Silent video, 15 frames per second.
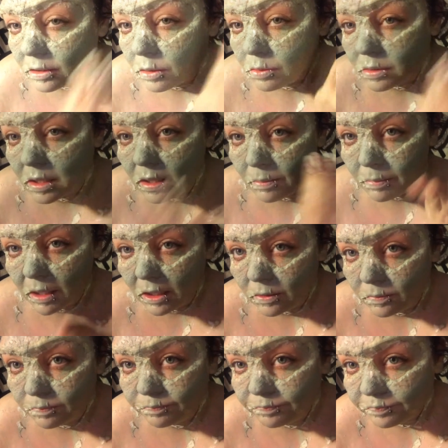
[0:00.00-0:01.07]
goes to the middle.
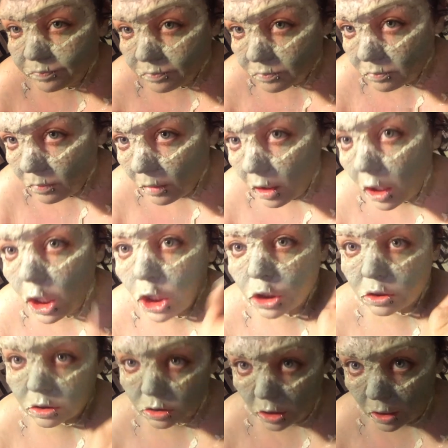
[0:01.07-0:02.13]

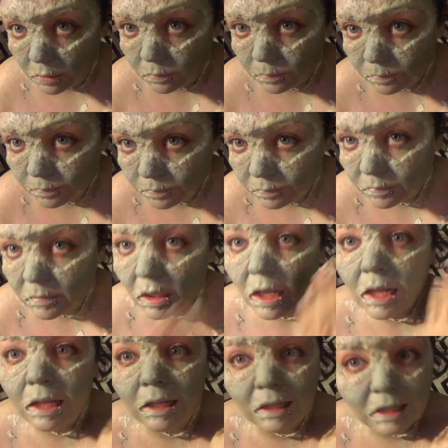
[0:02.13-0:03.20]
So,
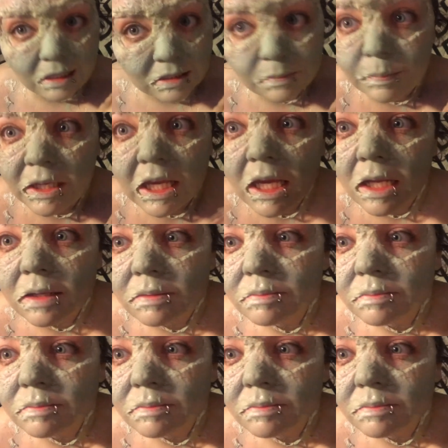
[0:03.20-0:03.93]
let's begin.